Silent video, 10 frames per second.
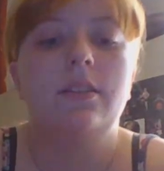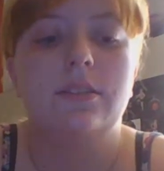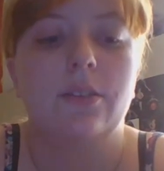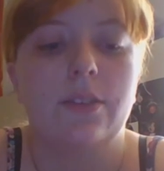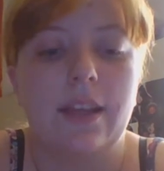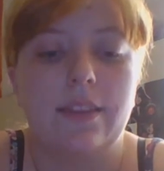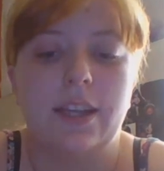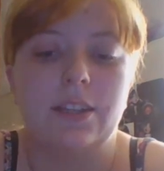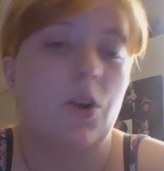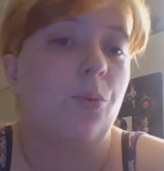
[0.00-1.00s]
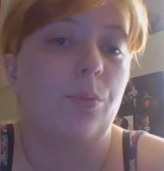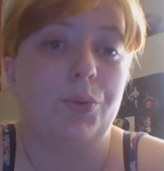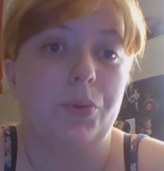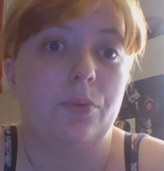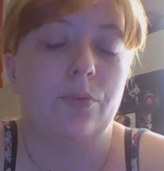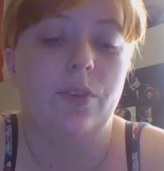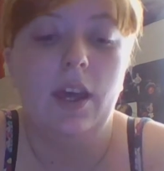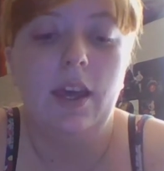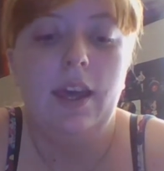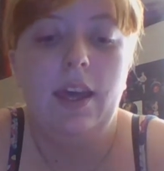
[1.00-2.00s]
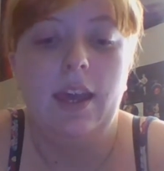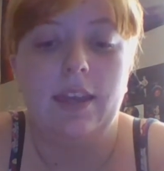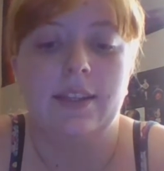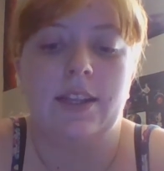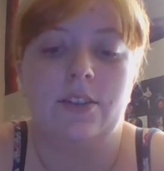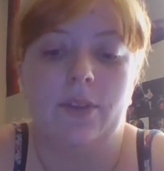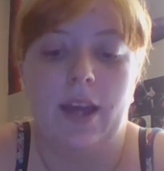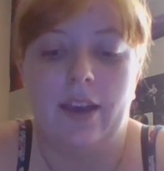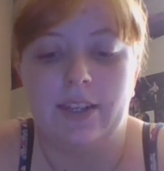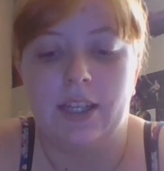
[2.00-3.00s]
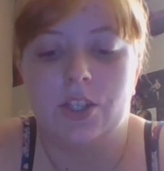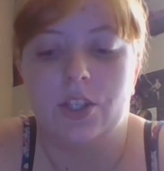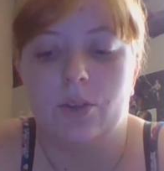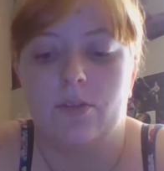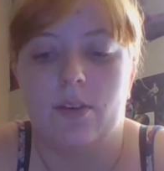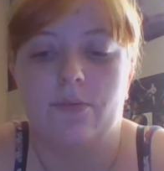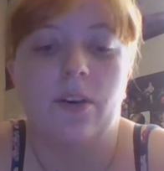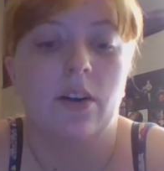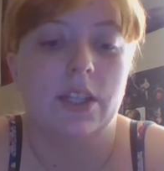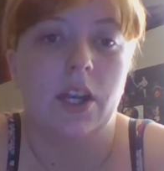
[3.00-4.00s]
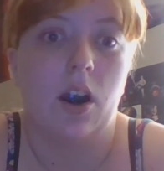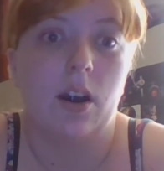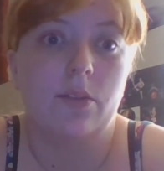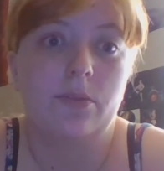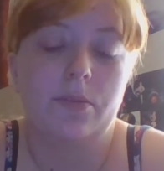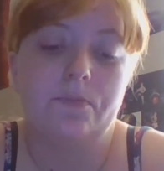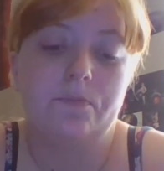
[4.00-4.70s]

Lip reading: so that they don't move and that I don't have any issue of them falling off.